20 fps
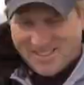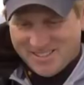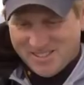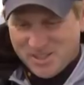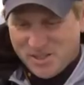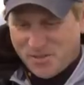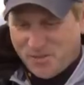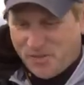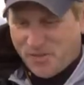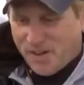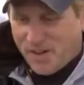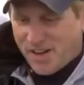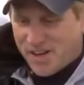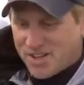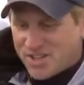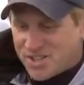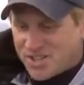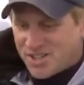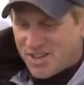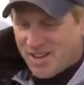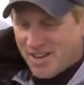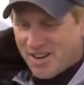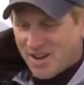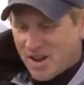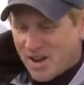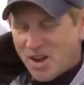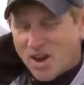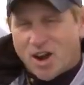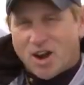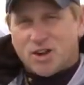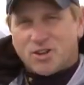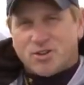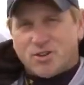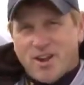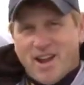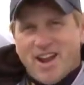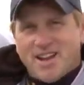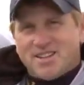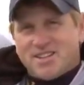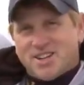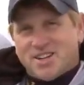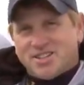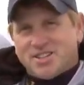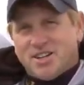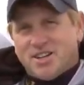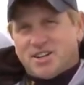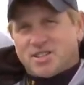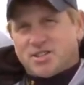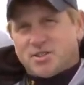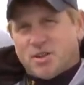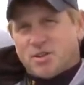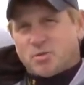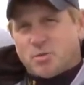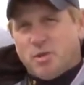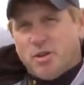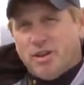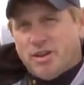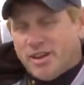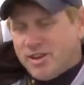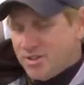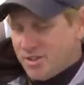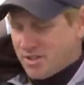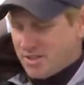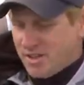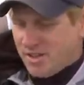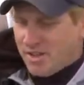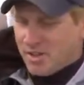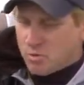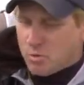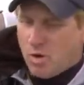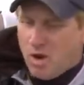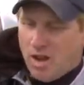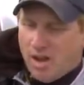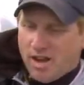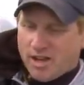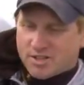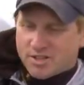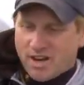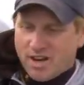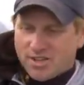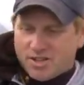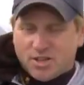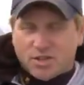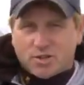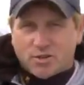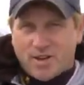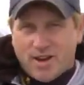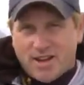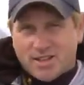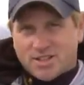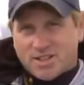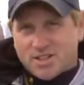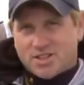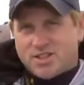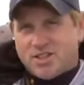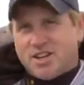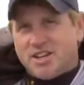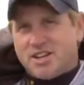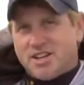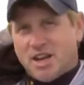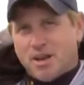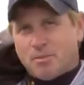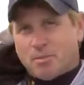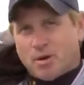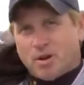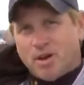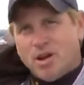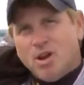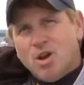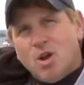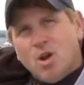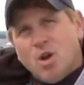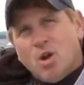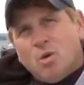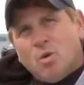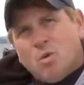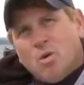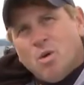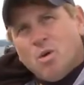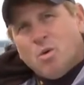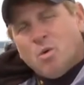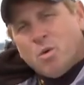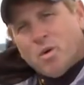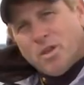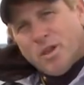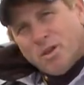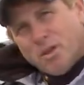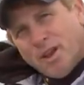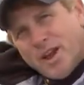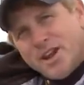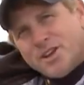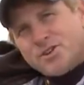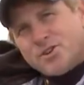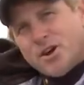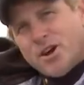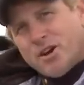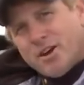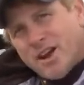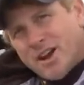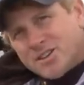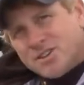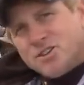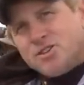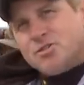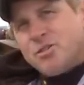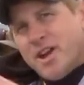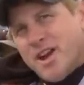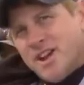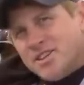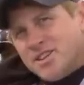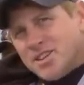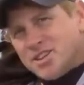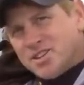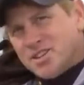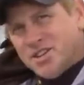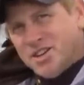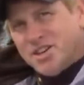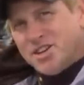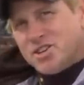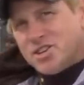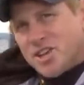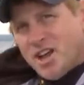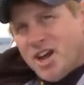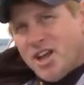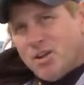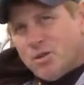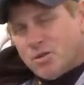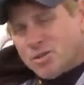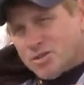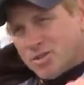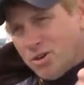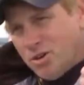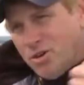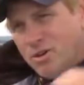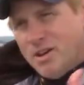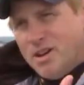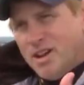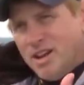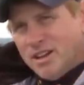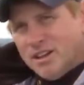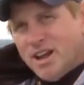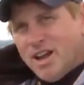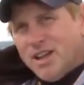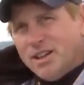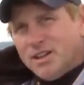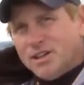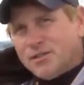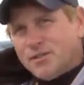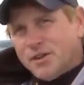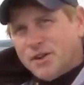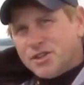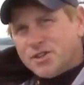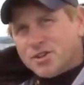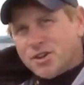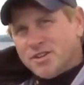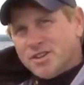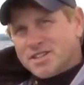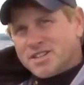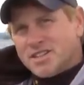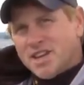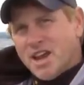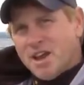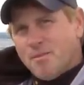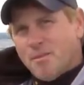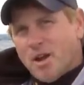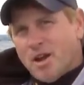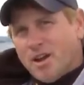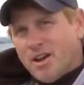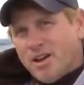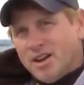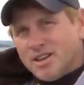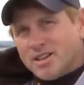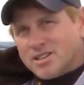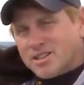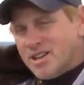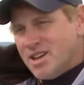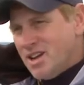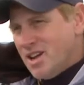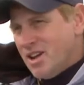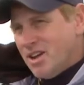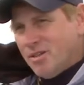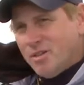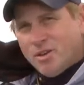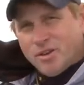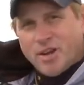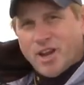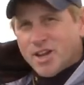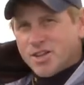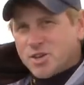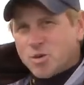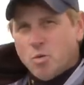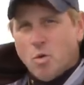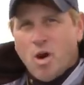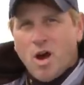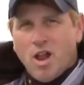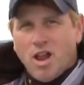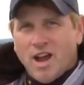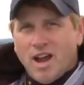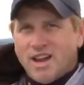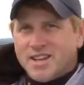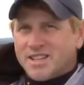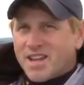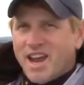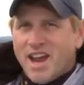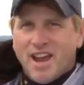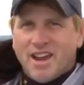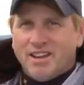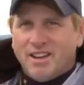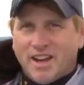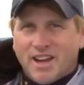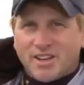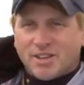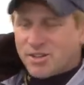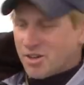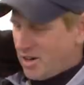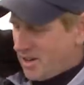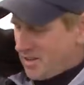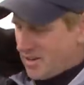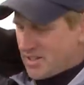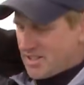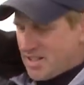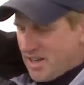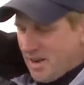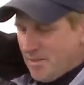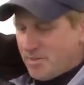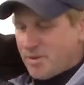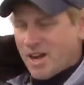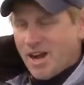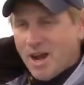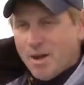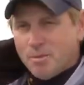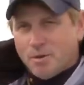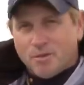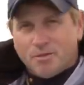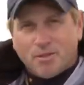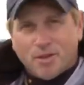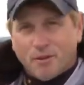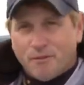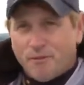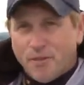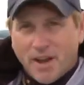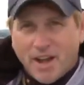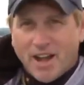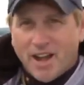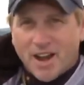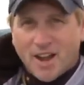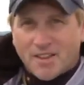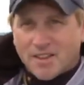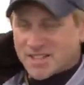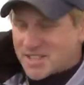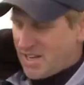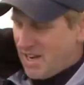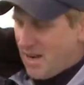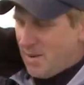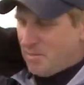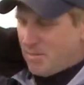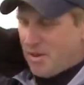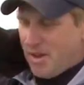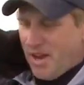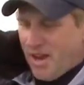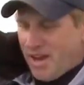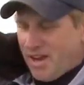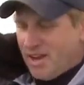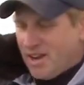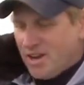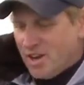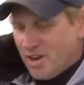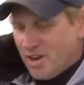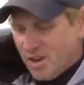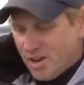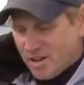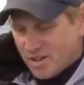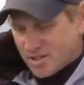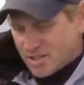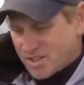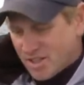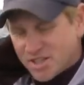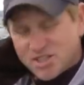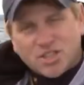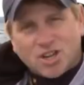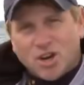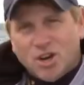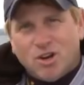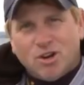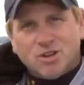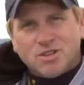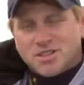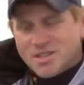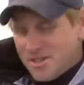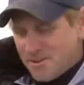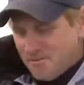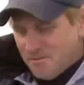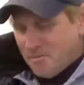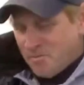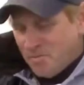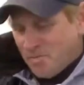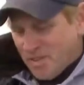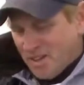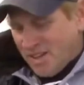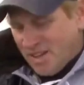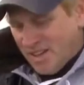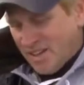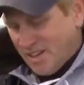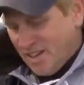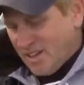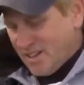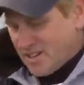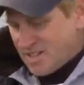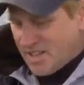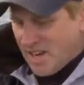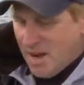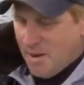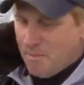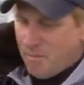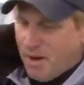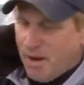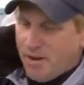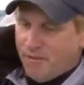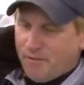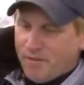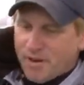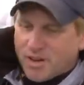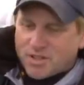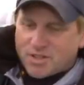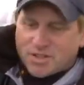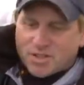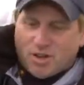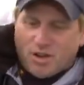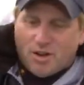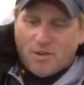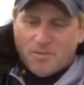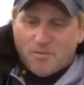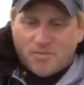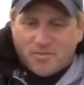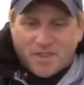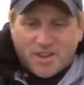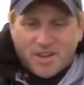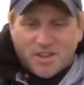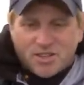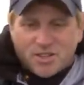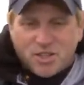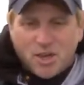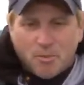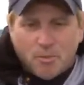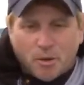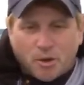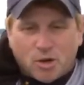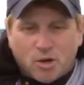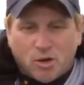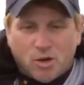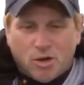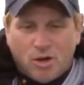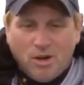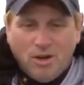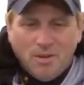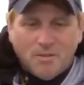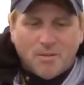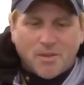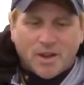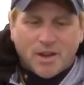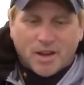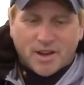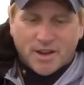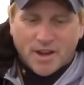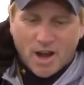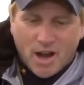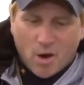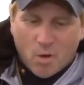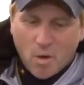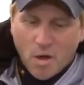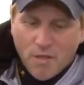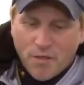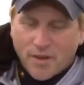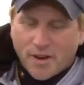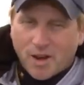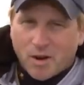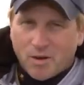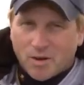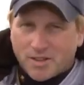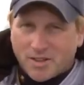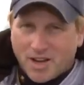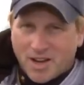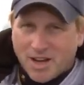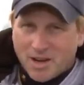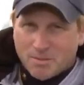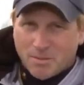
These fish are transitioning. It's, it's really interesting. These walleyes are actually transitioning deeper, where the lake trout are actually transitioning shallower. So a lot of these fish are in the same areas. They're catching walleyes and lake trout at the same time. They're, they're feeding on the same thing, ciscos and same bait fish. So super cool. Now, one thing I want to talk